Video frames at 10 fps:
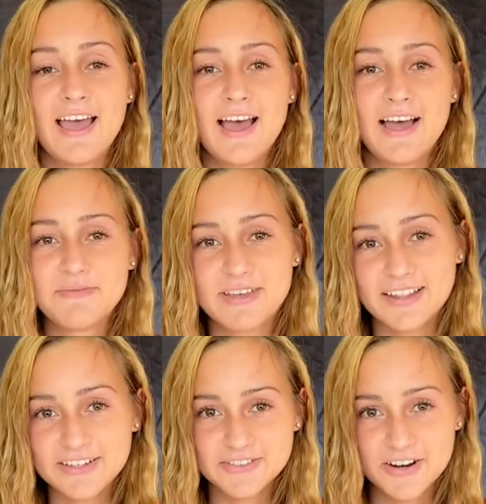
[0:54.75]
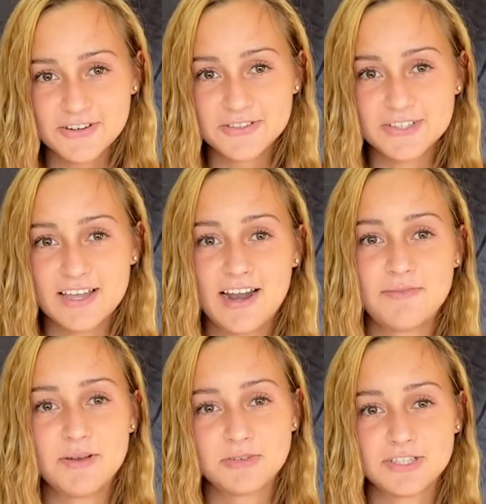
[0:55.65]
I'm Kelly Rose and I'm
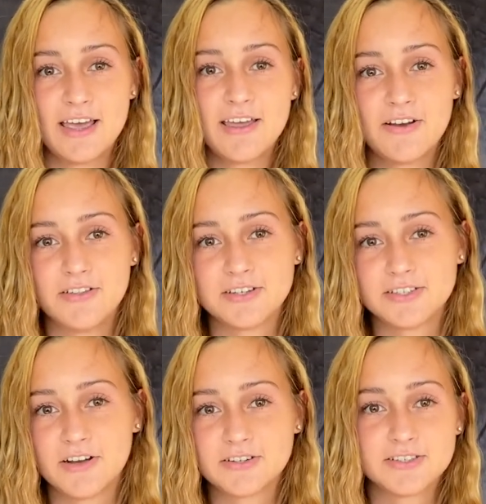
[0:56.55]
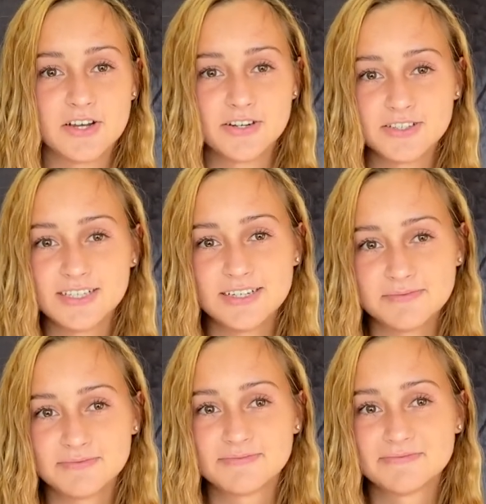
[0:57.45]
number 10 on the Saucon soccer team.